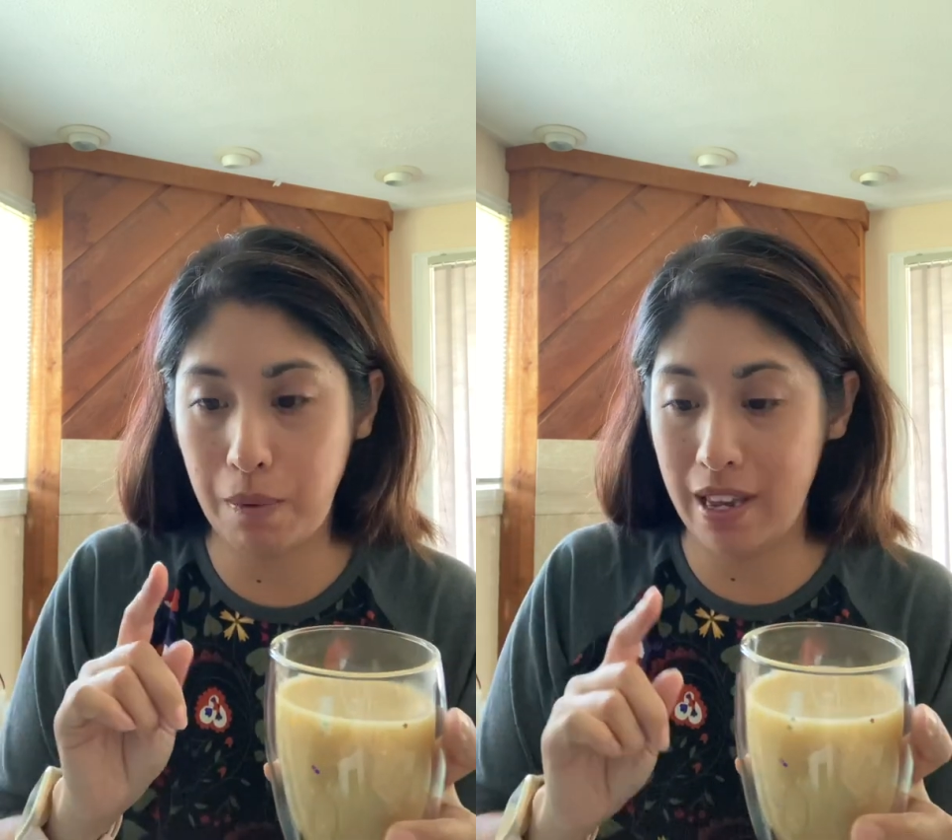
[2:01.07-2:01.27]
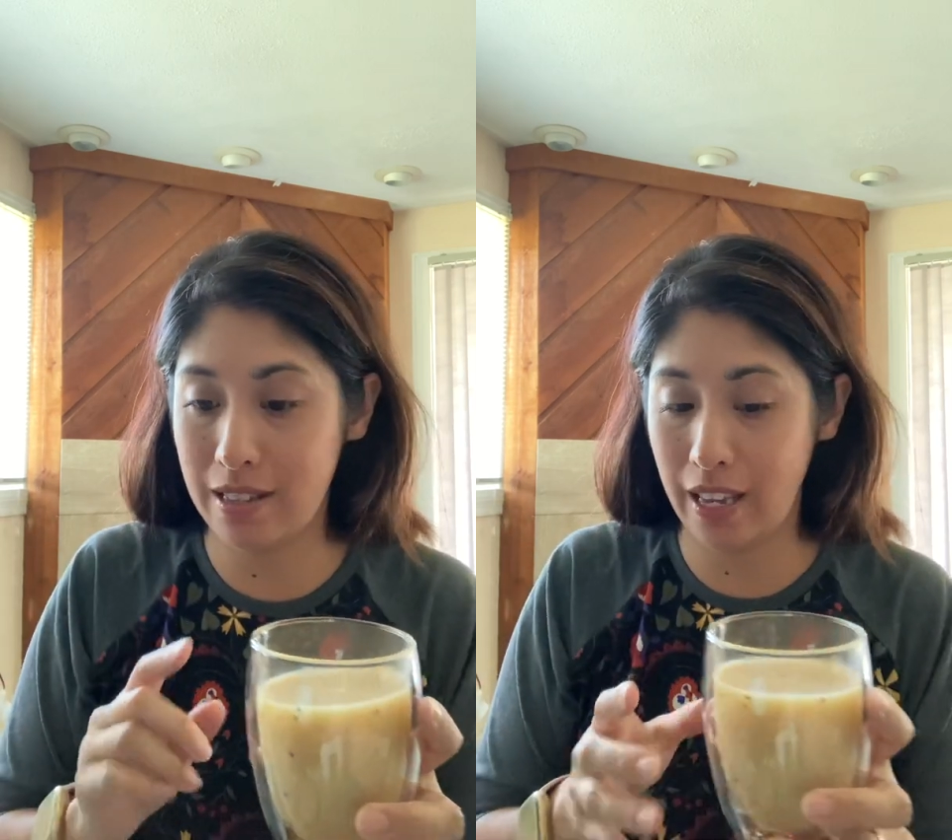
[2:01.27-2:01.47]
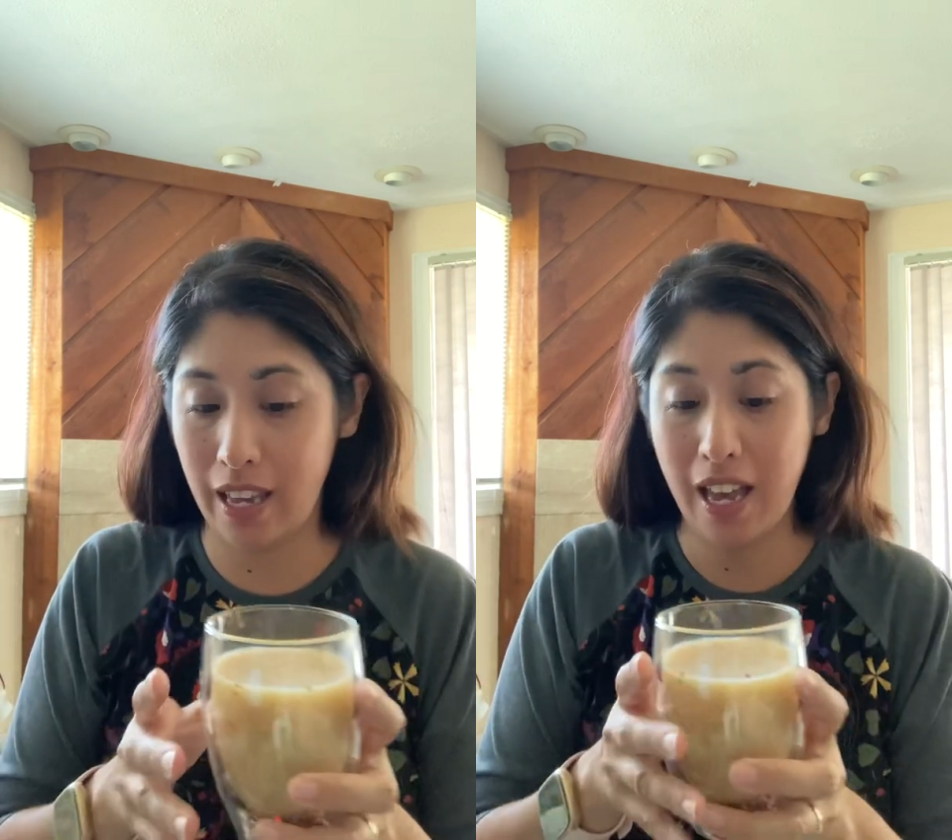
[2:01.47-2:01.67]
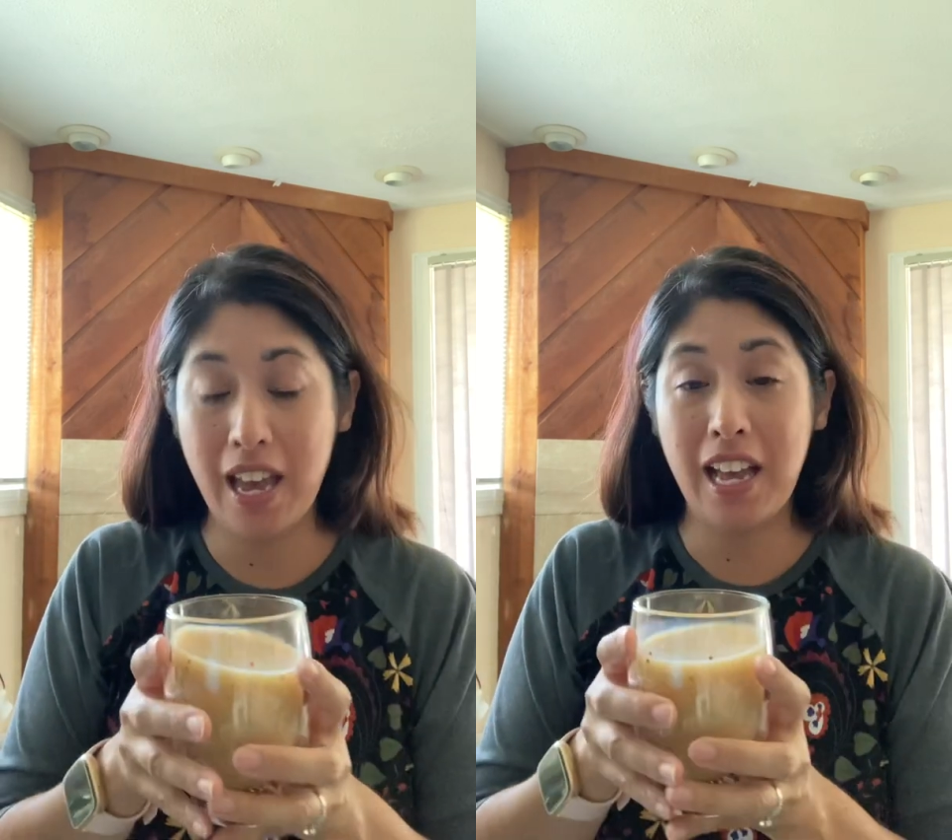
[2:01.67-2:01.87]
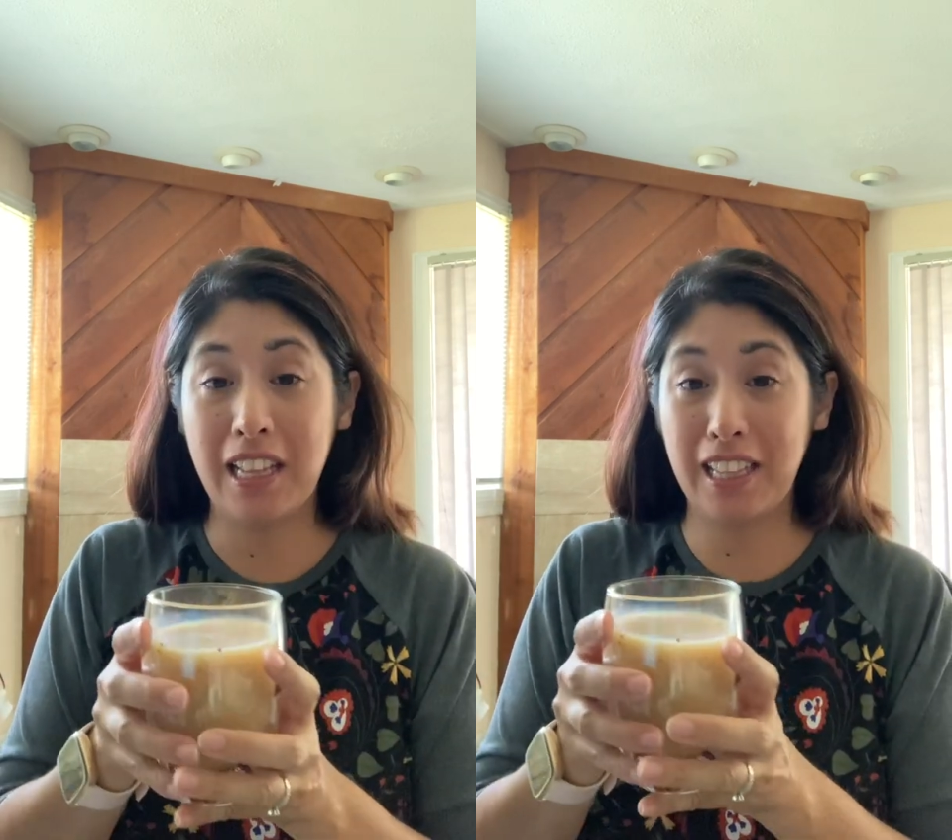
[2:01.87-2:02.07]
peasy.
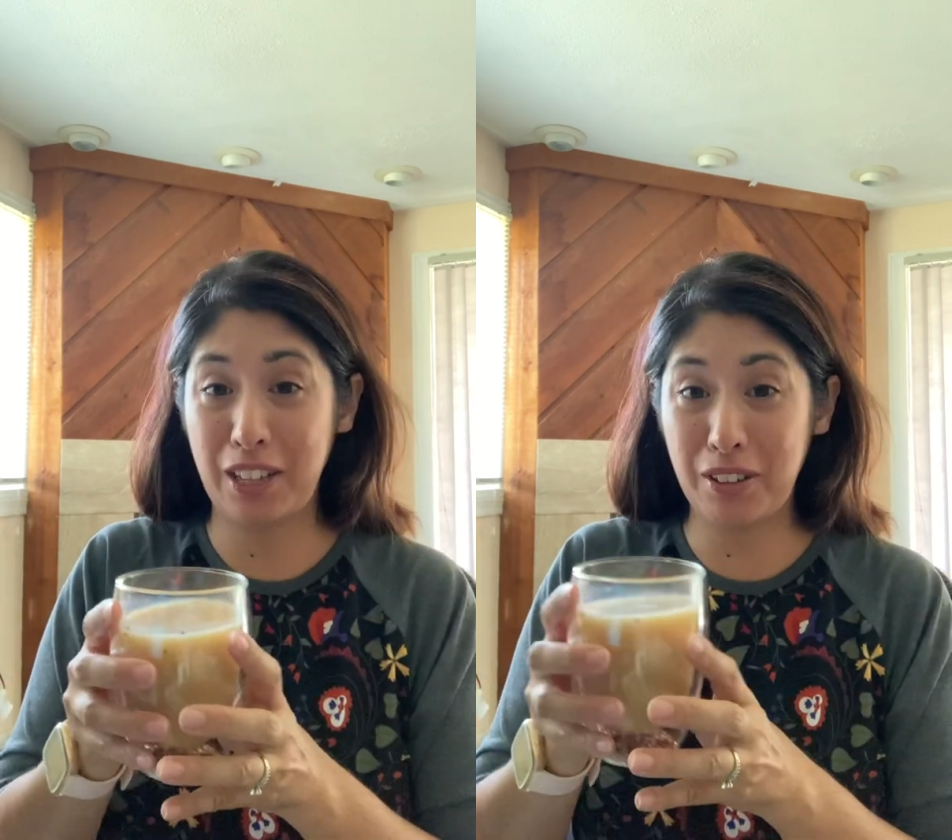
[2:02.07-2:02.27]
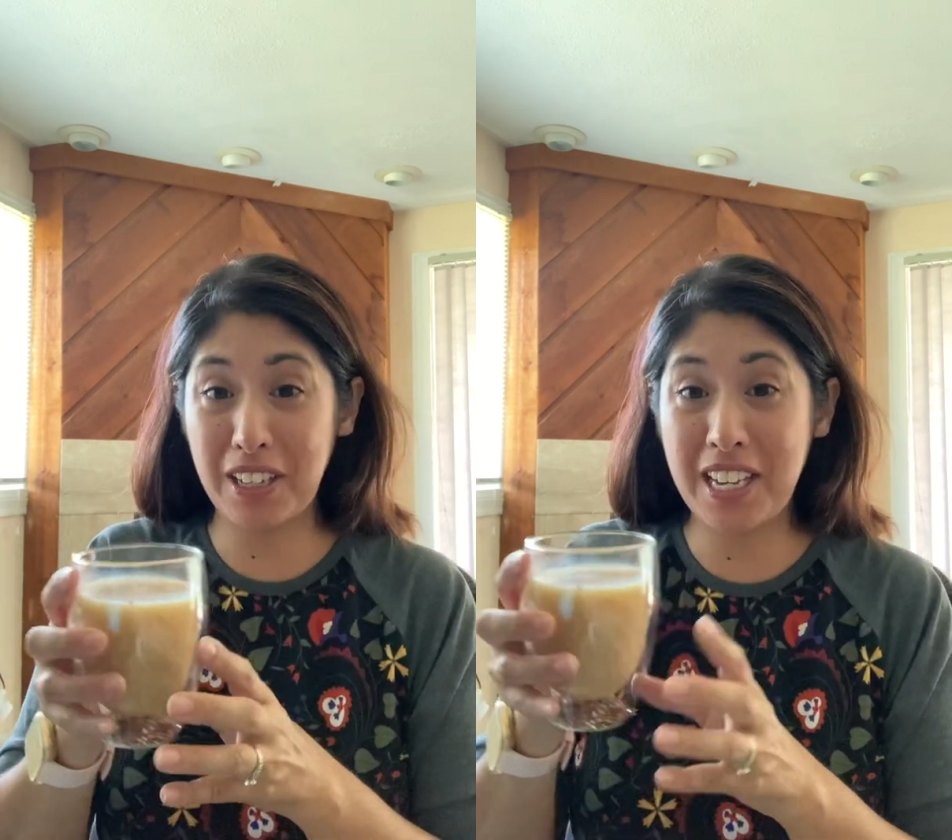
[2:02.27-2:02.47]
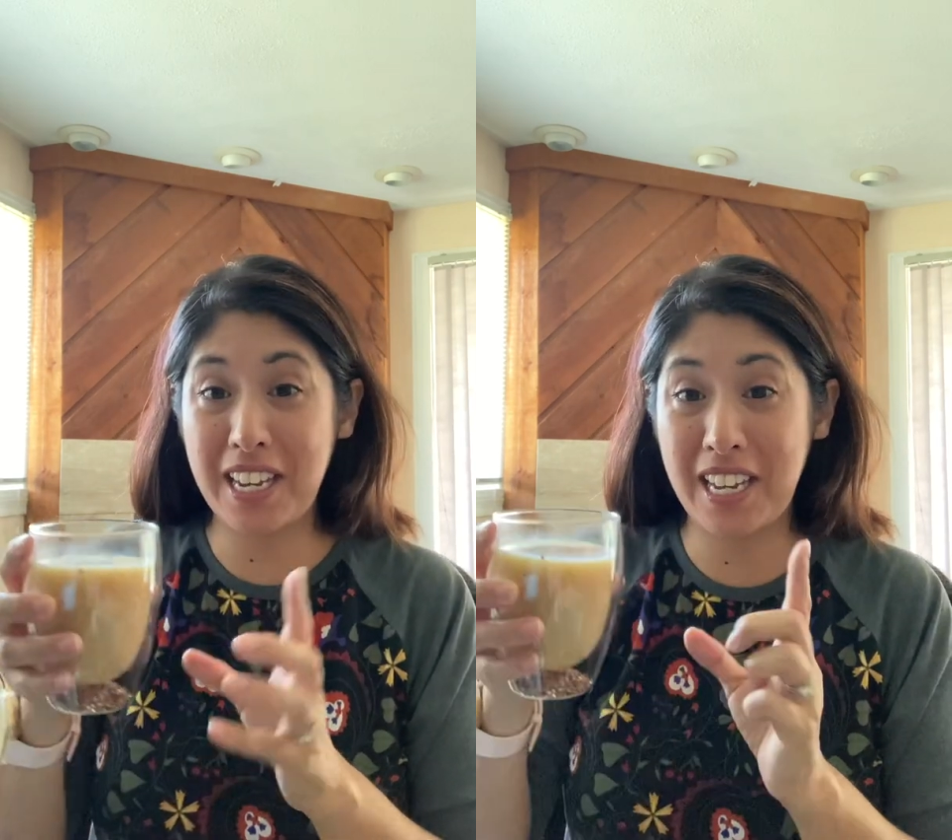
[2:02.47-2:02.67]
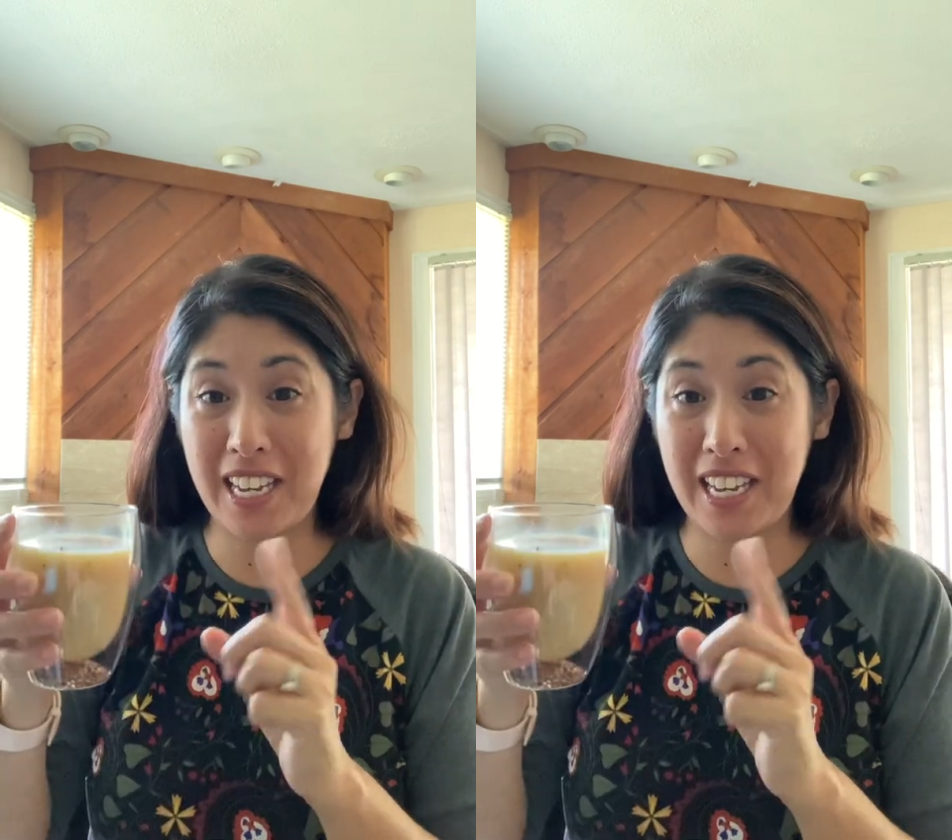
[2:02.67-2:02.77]
Literally gonna